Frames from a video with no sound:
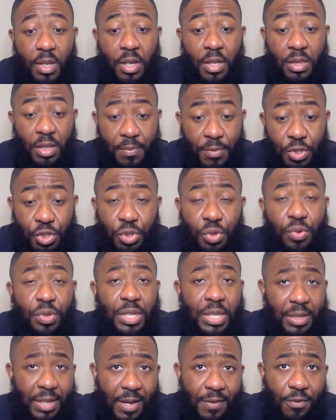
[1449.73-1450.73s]
the
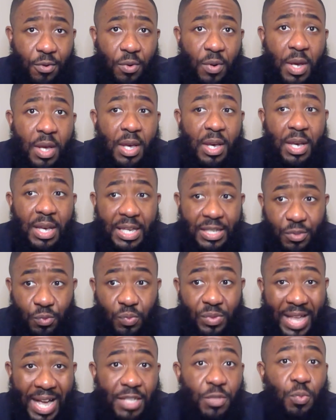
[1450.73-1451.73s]
maturity level is,
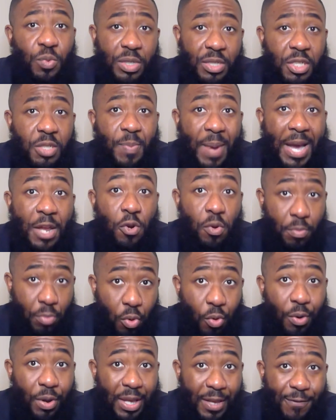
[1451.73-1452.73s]
that's when
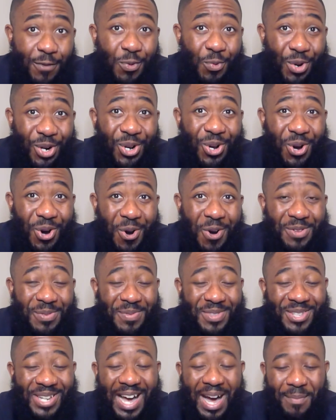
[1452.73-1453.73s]
Spider-Boy, if you want to call
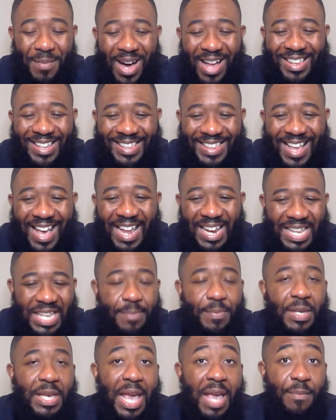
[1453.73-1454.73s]
it Tom Holland that, he
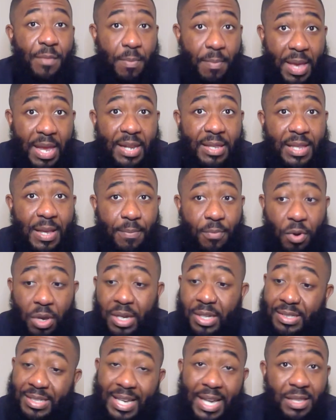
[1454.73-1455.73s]
became a man at that point
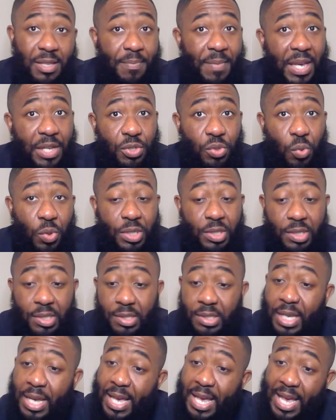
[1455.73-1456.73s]
because he had to make
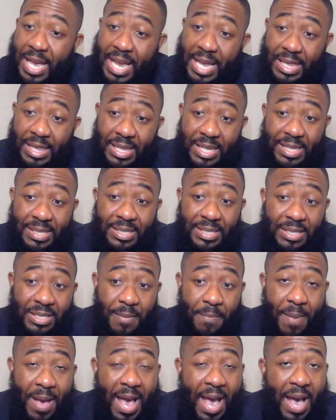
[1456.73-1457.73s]
choices, and this is
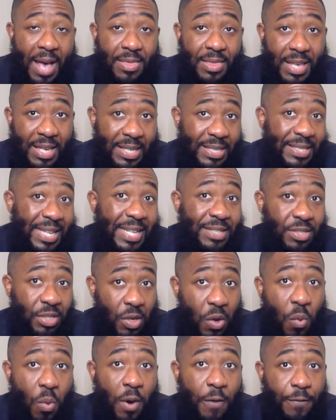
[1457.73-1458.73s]
the path that he has to
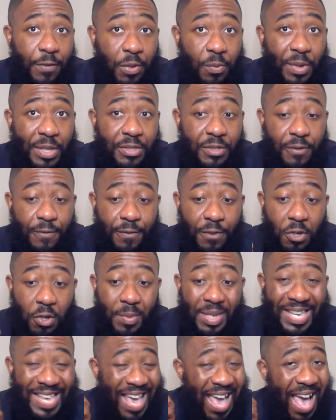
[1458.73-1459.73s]
go on for the rest of the film.
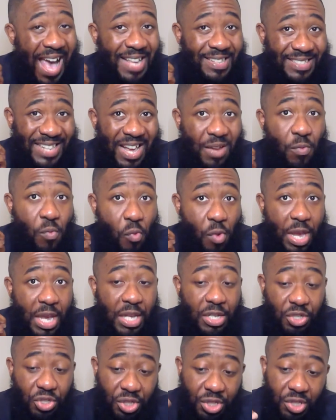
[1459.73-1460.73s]
He has that
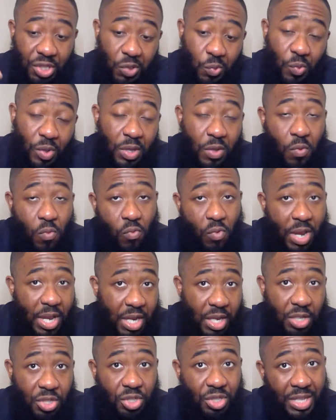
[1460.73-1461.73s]
rage. This is where the
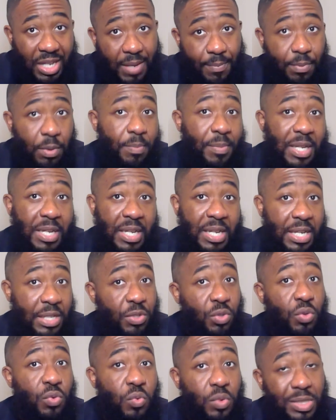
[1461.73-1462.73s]
rage is implemented
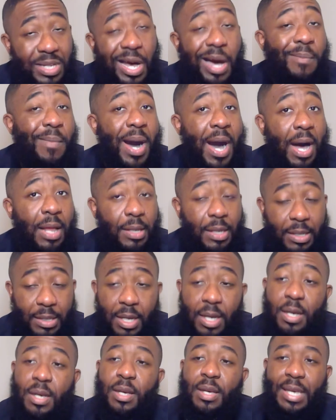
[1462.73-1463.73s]
into Tom Holland.
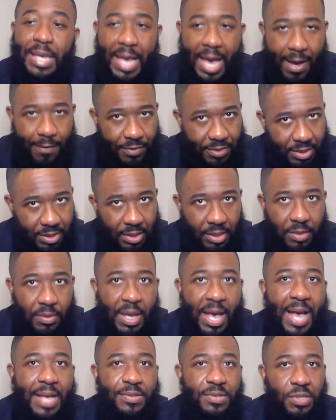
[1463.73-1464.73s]
He obviously
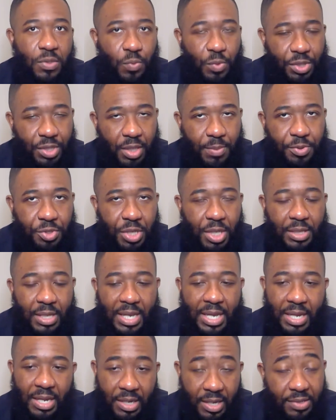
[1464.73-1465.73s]
has his redemption at the
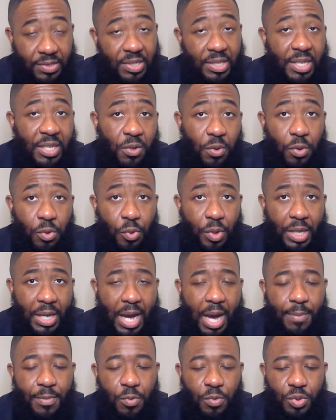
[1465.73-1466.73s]
end and doesn't kill Green
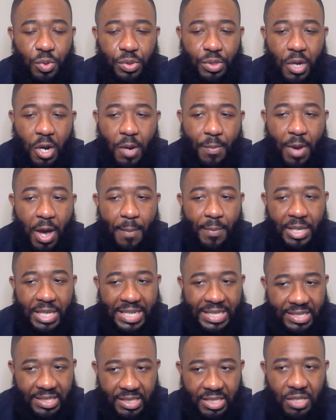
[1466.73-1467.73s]
Goblin, which we'll talk about, but
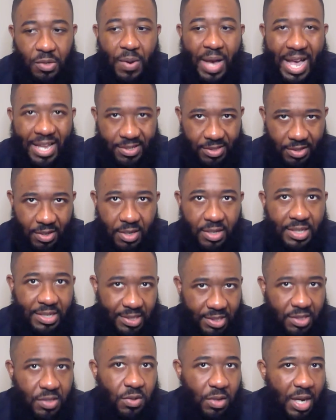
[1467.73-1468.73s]
he still has gone, he's
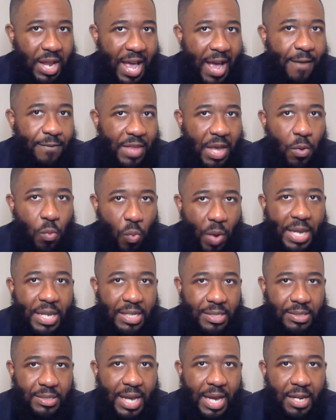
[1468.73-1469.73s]
still going to have that weight
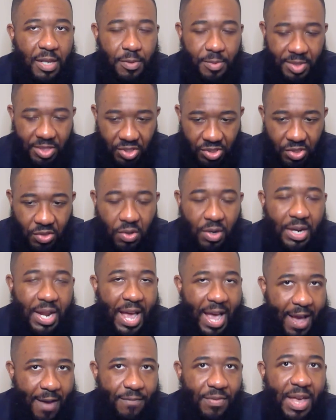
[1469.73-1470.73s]
inside of him. He's still going to
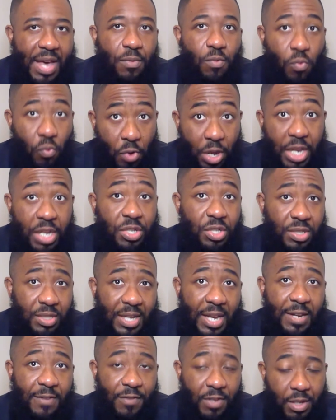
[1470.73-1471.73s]
have that rage
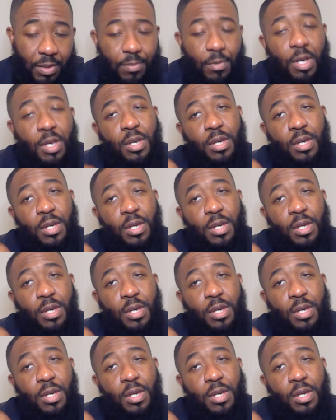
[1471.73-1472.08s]
inside of him,